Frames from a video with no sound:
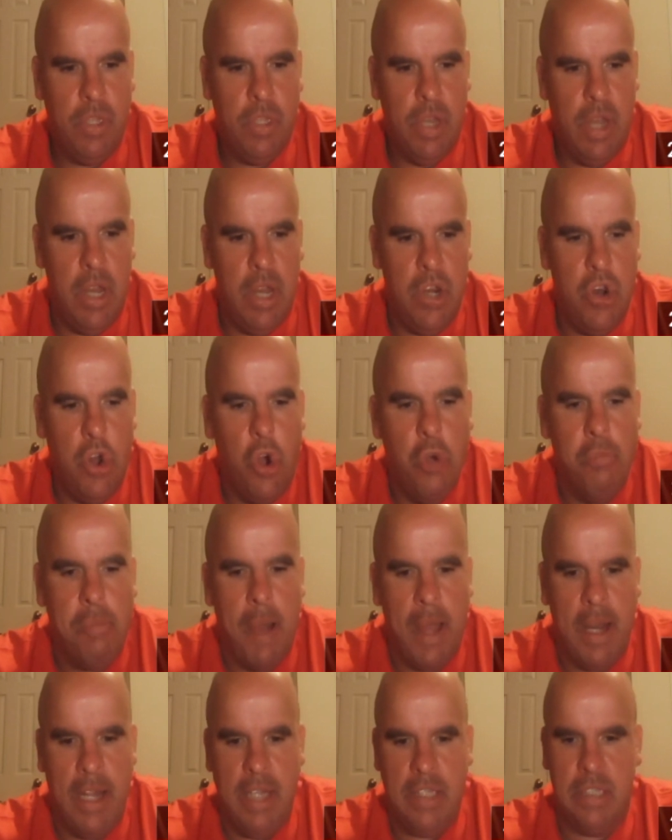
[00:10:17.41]
a
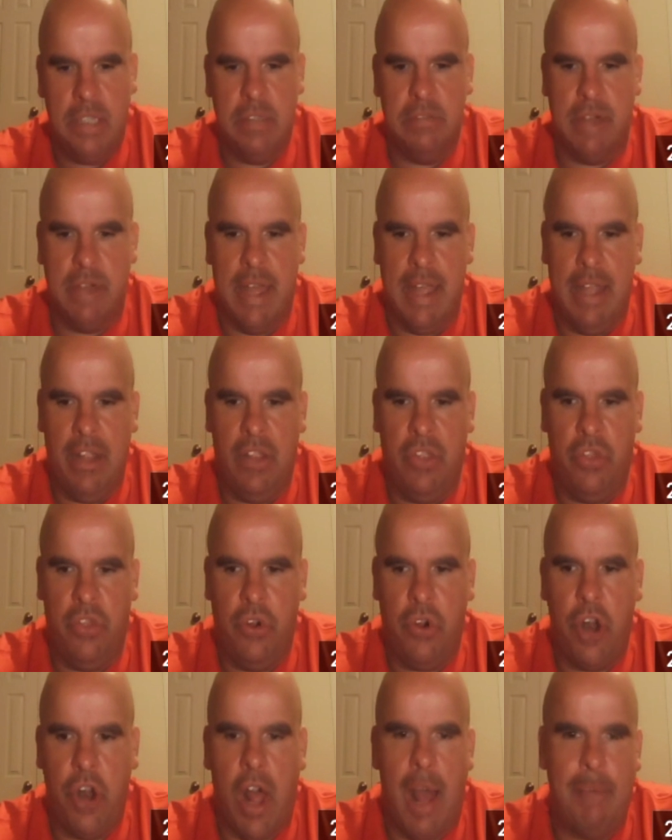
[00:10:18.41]
nobody to like
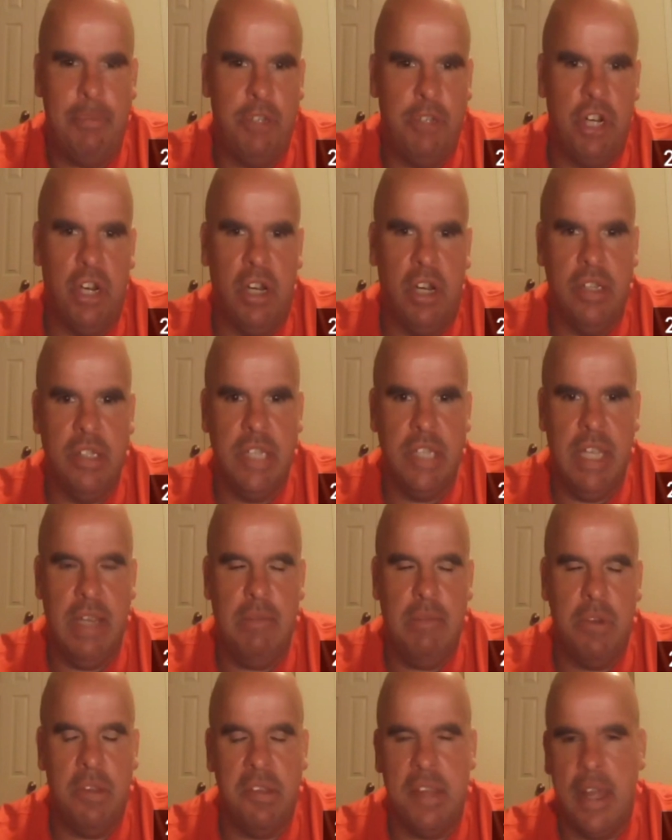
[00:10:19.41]
third option on a
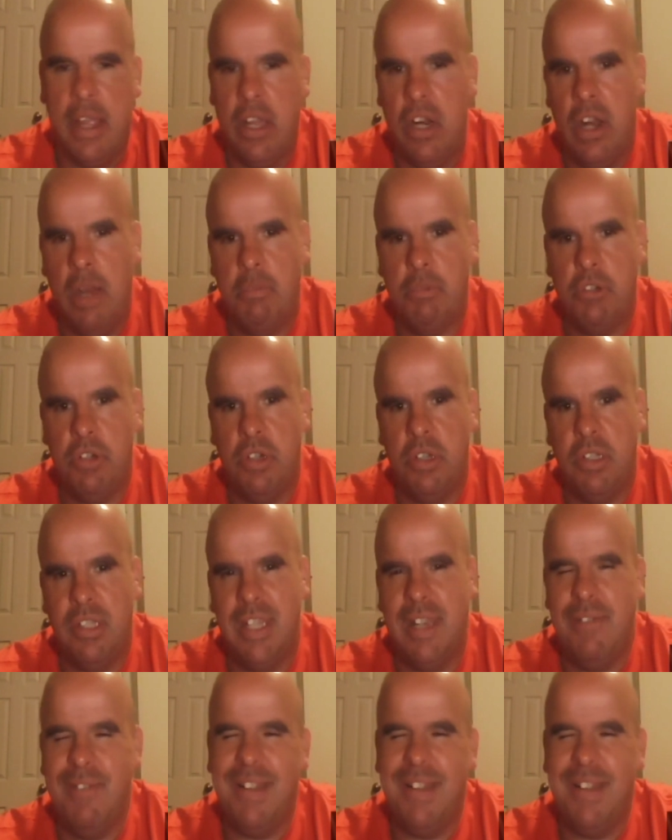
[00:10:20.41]
team or second option on a team.